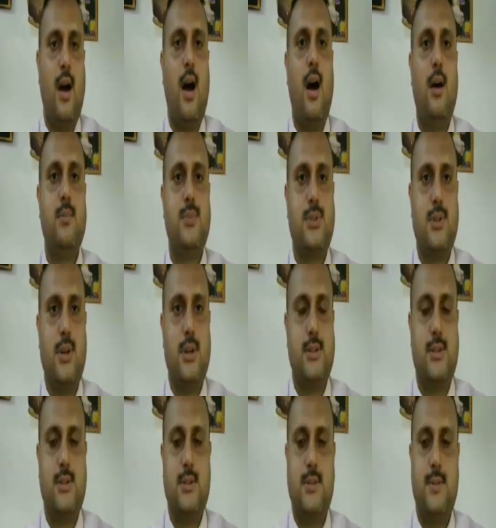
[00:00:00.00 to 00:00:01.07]
Arms
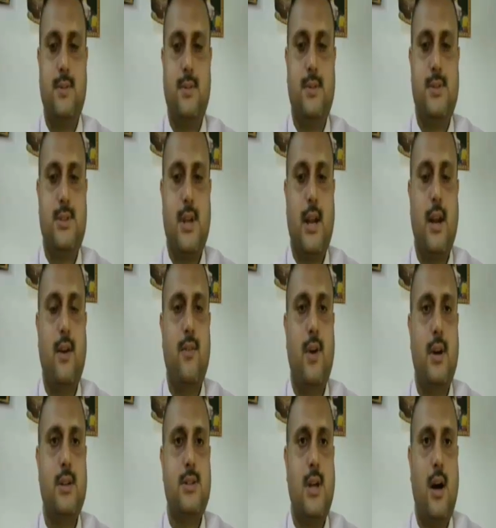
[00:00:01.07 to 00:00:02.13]
race. Second
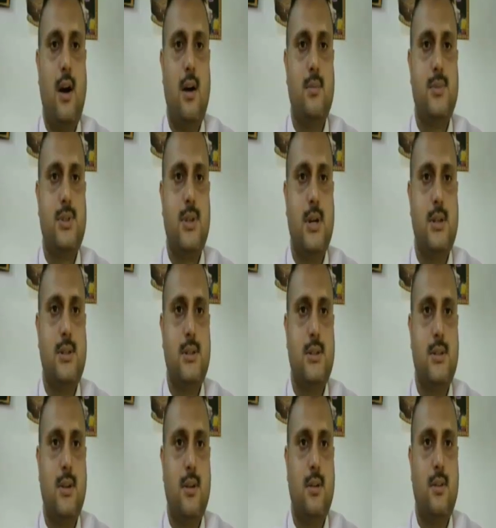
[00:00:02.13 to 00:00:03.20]
one is the arms
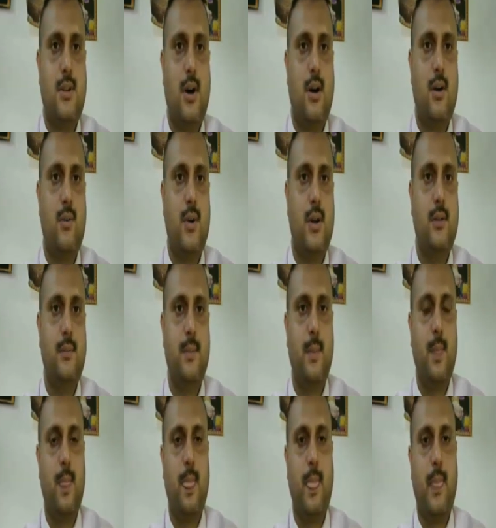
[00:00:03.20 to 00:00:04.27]
race. Third one,
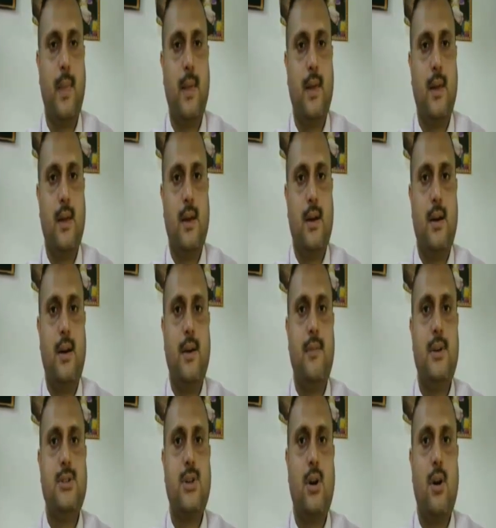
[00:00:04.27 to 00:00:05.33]

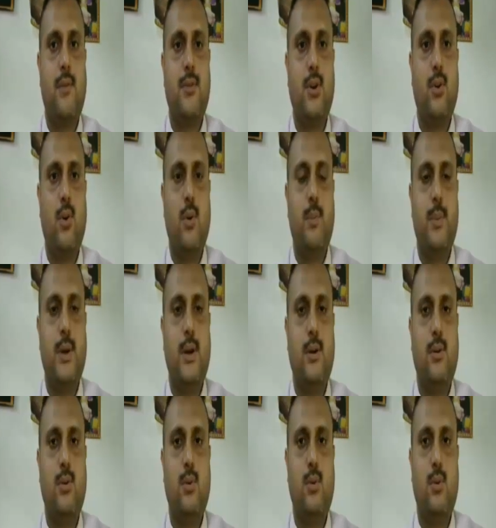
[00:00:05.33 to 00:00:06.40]
division of Europe
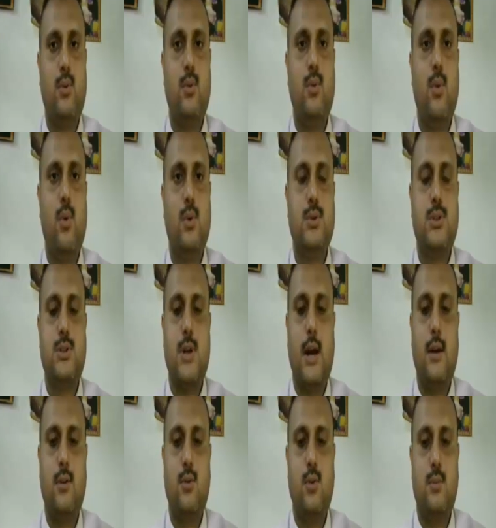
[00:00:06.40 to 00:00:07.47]
into two
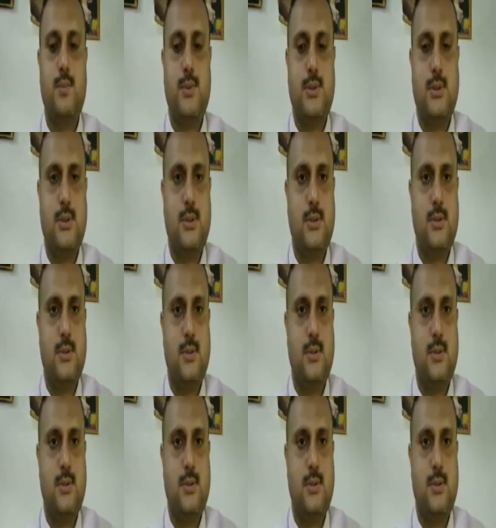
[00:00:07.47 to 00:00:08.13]
hostile groups.